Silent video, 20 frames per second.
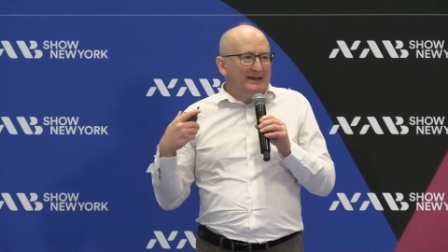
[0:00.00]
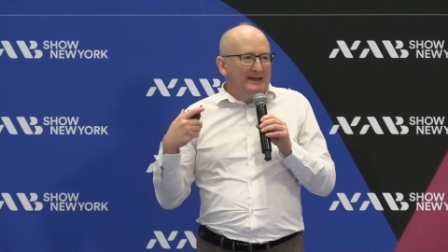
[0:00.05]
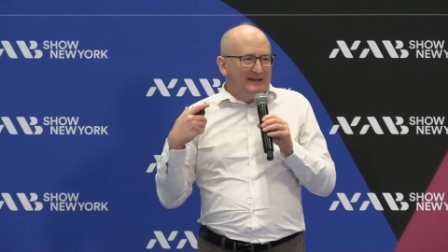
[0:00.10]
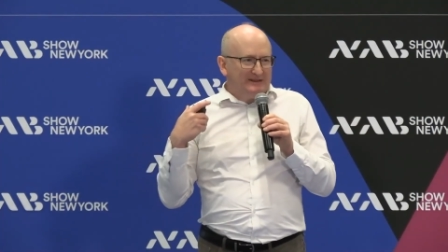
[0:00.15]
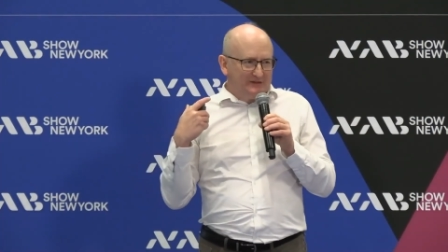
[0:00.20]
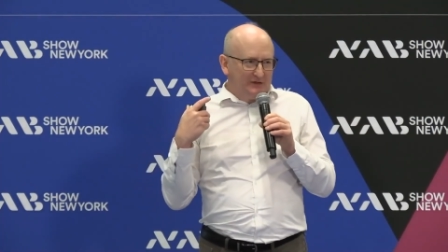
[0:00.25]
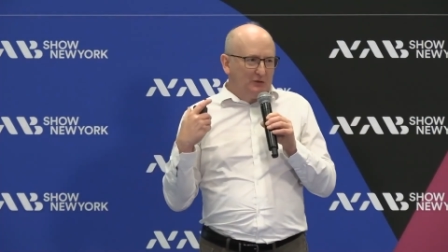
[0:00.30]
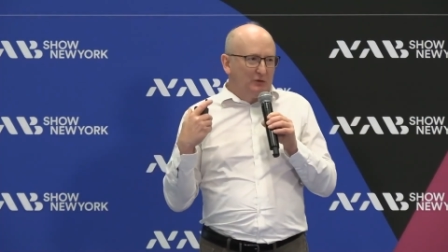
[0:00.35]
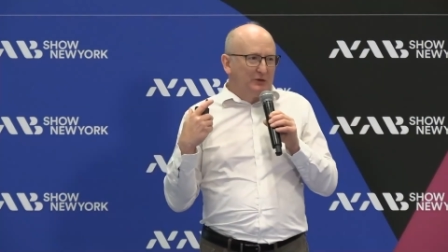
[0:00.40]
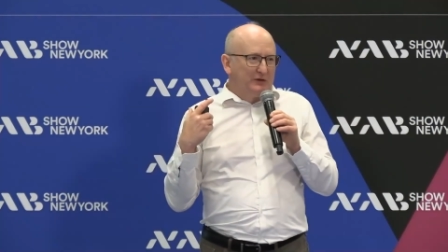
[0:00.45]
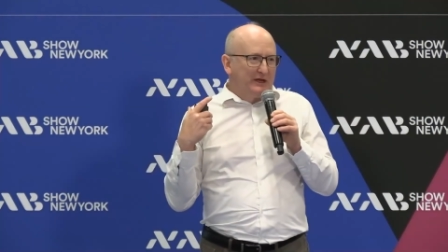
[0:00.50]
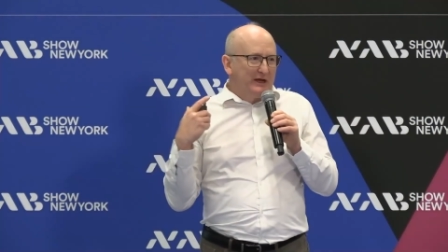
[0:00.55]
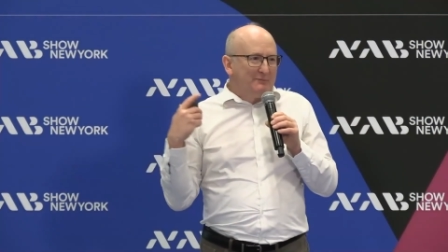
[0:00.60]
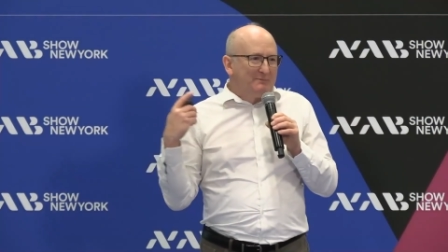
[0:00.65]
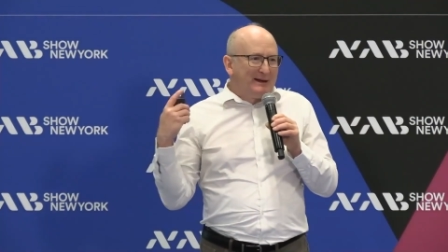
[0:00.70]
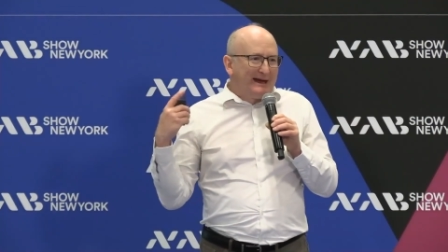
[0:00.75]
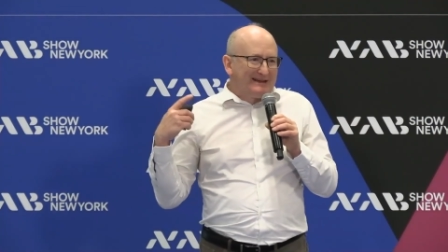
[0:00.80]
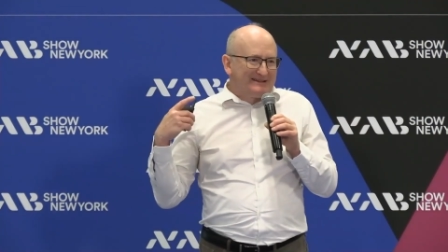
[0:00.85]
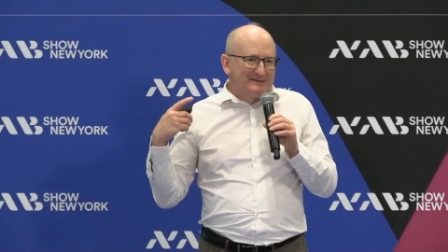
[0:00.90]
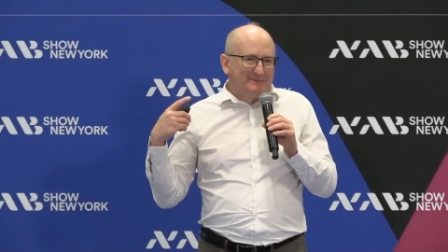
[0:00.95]
is the audio
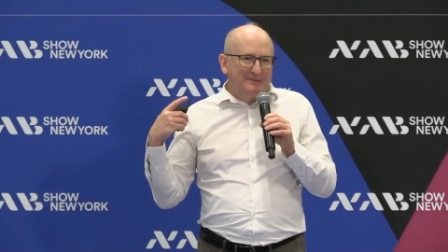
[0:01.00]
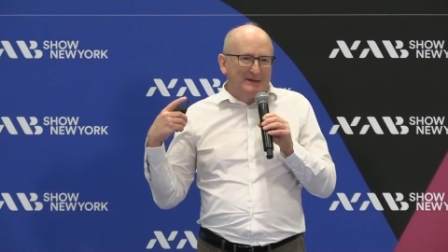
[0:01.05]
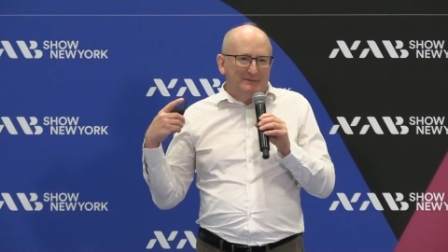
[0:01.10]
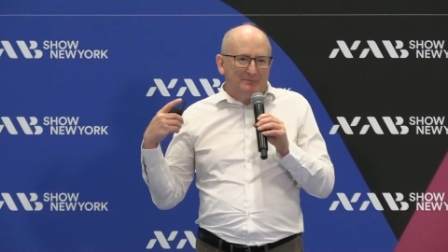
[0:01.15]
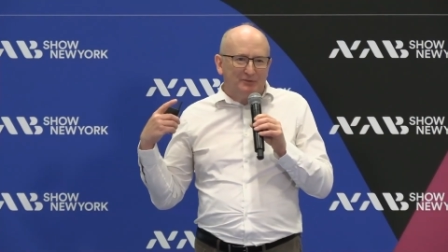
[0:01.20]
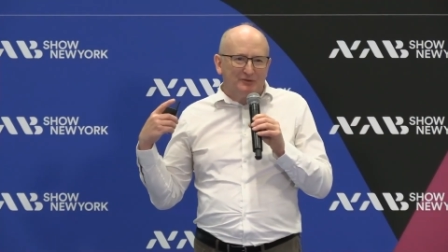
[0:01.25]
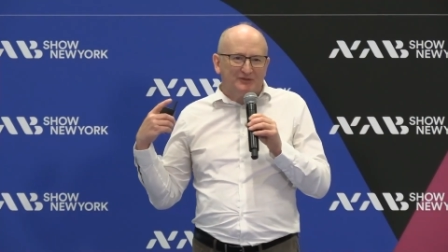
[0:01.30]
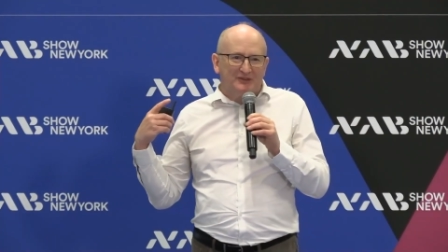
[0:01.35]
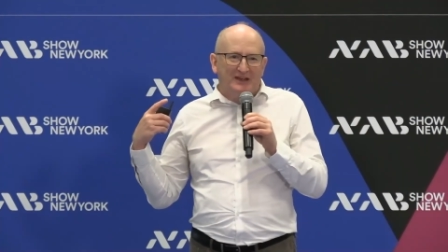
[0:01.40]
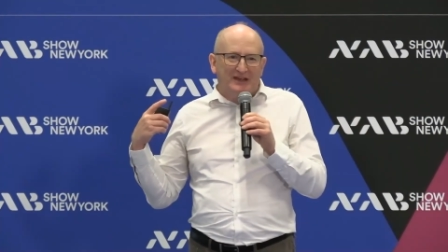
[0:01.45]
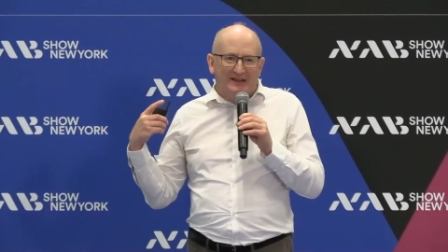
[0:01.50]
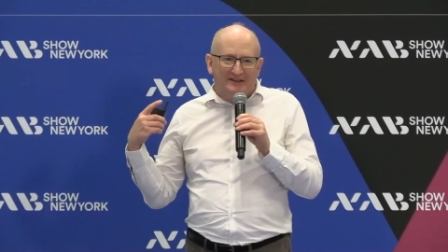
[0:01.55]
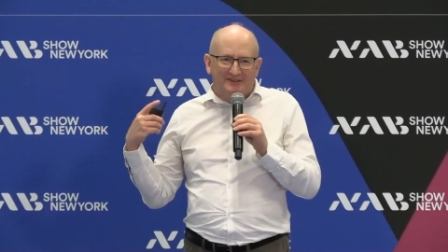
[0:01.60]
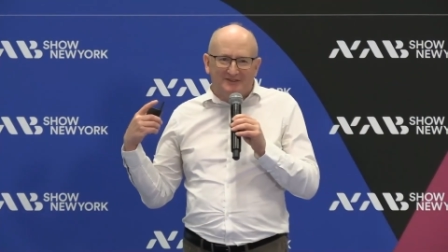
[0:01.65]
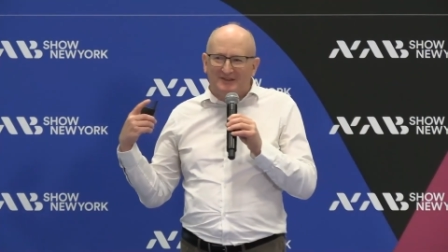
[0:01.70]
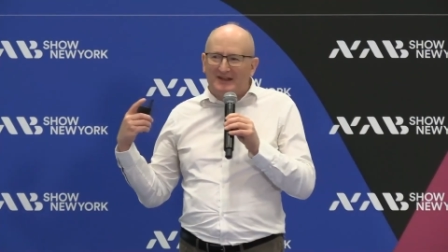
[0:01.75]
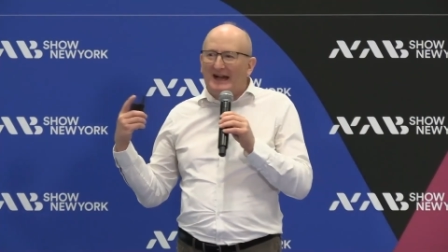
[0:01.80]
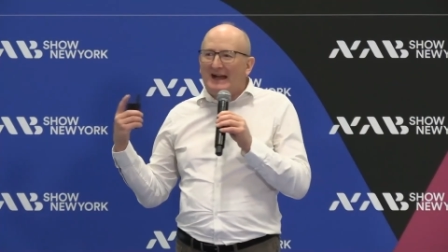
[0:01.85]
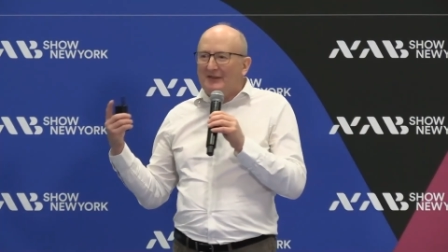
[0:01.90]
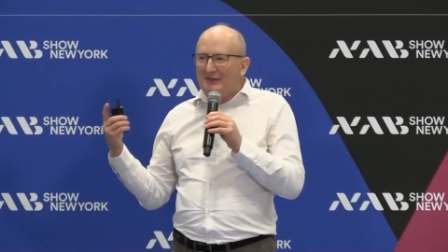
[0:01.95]
back to people's
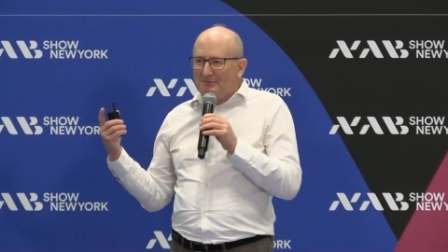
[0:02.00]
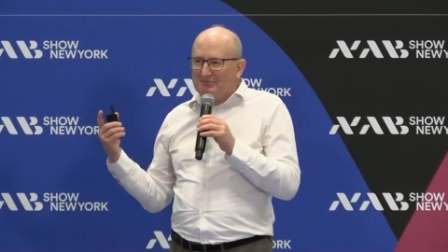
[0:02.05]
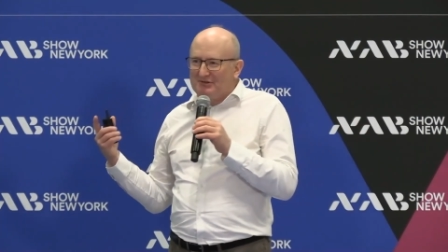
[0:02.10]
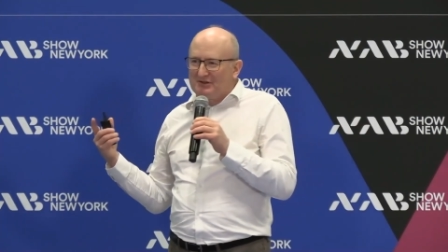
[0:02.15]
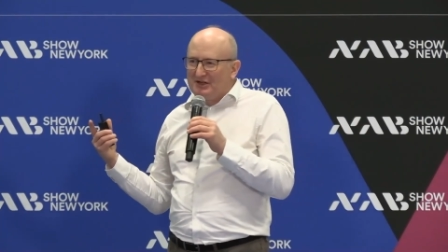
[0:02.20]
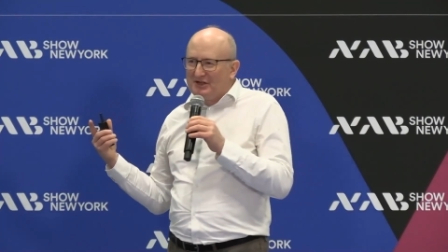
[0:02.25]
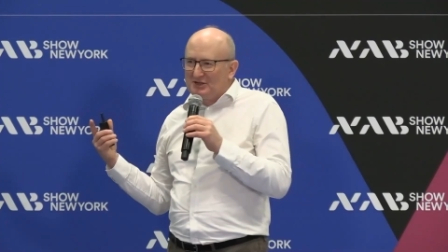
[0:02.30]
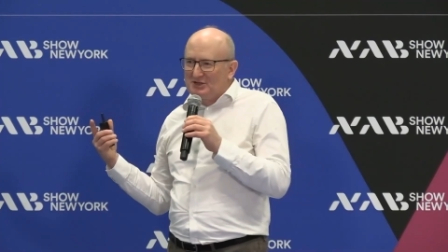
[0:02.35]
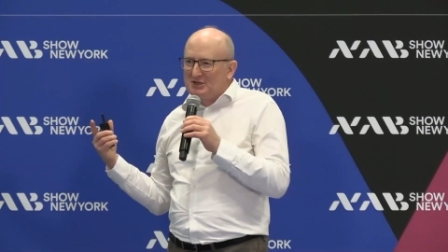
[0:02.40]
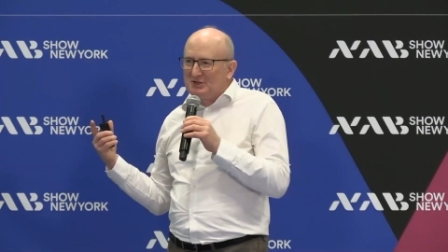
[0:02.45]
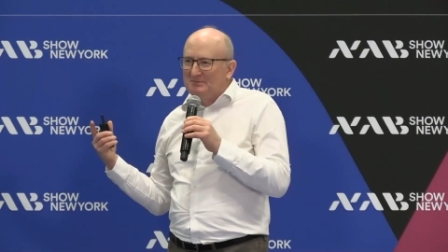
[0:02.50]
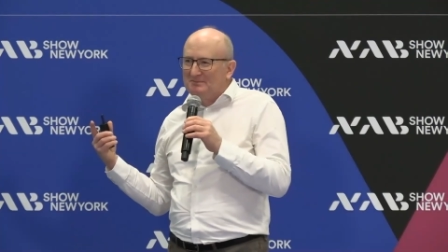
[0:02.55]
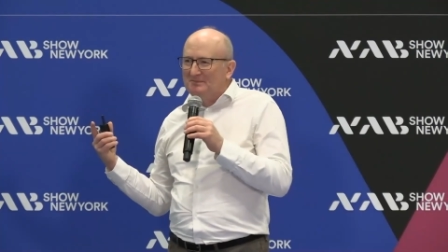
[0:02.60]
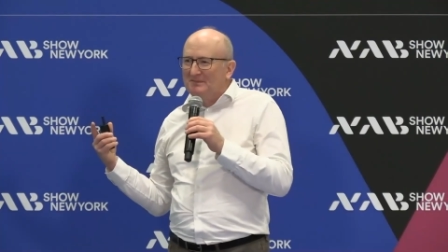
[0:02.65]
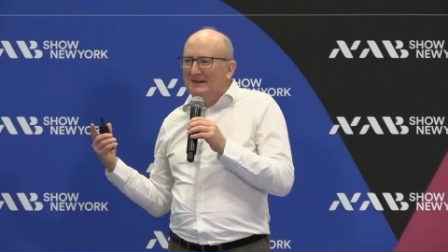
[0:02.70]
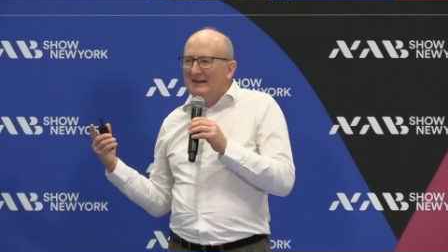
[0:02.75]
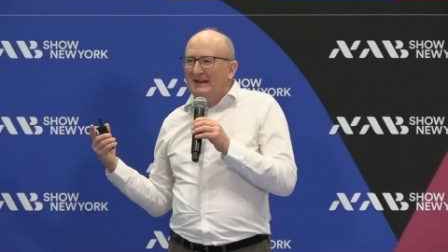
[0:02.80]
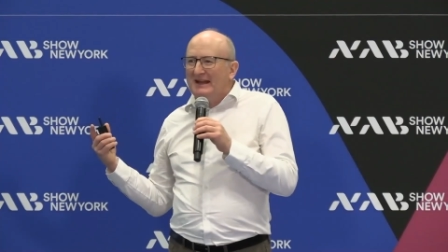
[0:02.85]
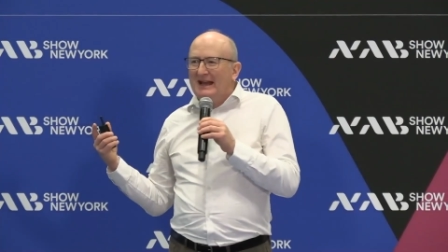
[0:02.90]
ears at the production.